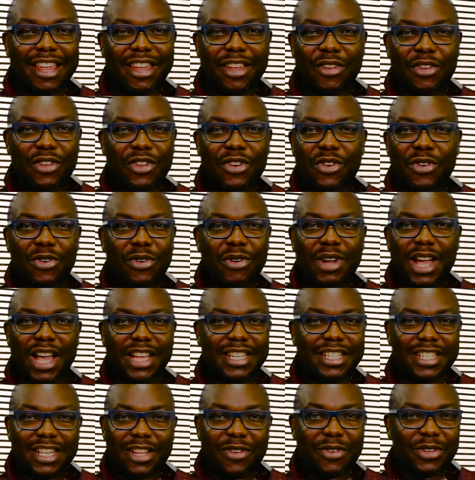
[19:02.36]

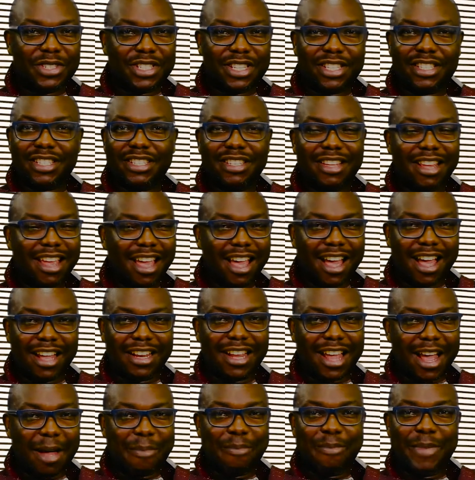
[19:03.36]
Angela was
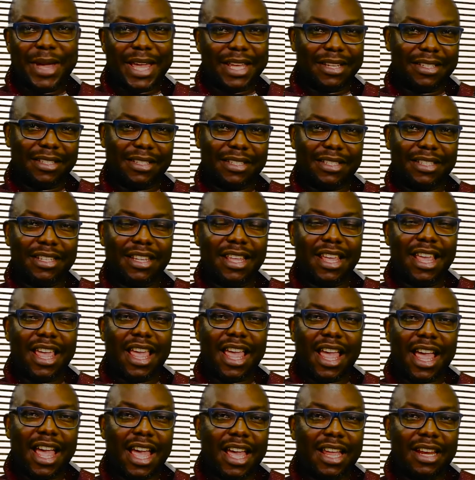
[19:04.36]
at her best.
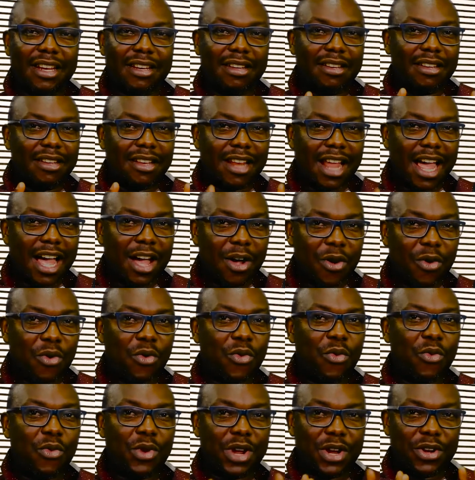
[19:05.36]
And now
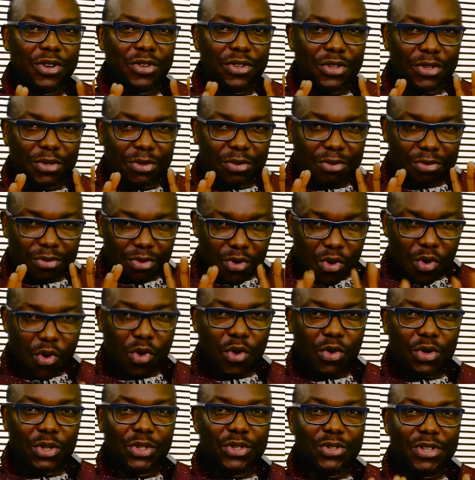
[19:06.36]
we're going to
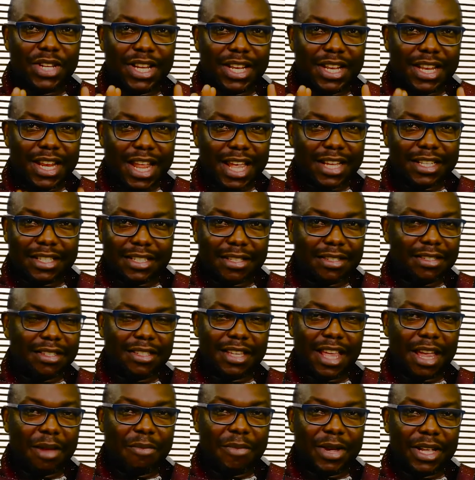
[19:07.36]
go to the next
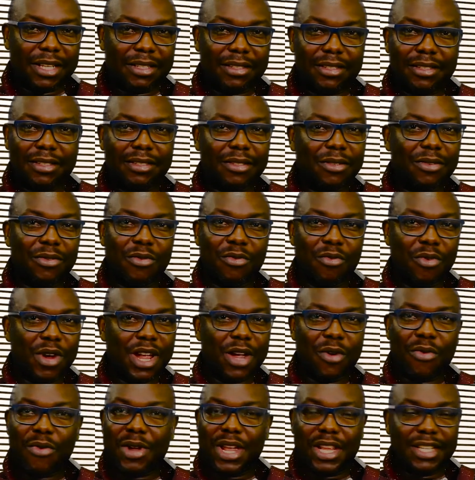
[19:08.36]
segment
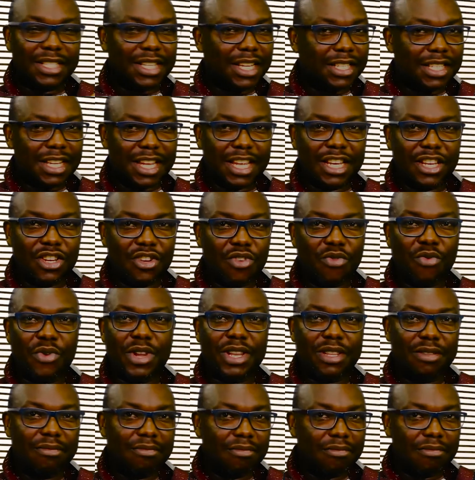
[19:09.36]
where we entertain you
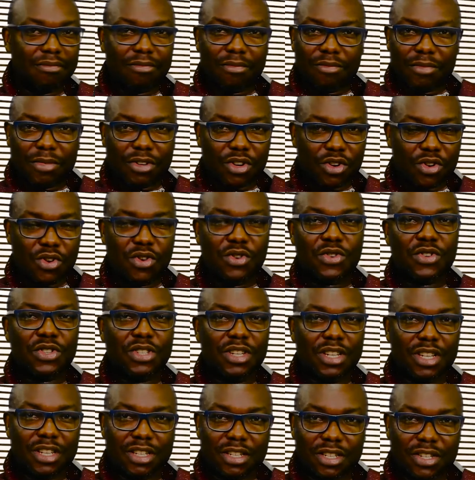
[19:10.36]
with
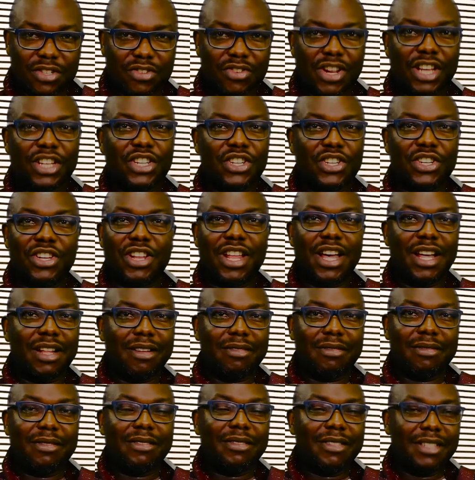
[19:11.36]
good
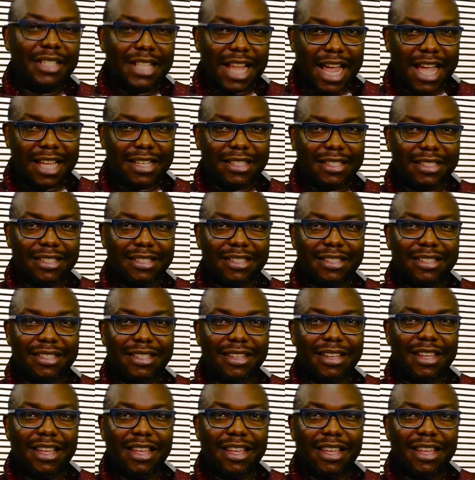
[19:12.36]
traditional dance.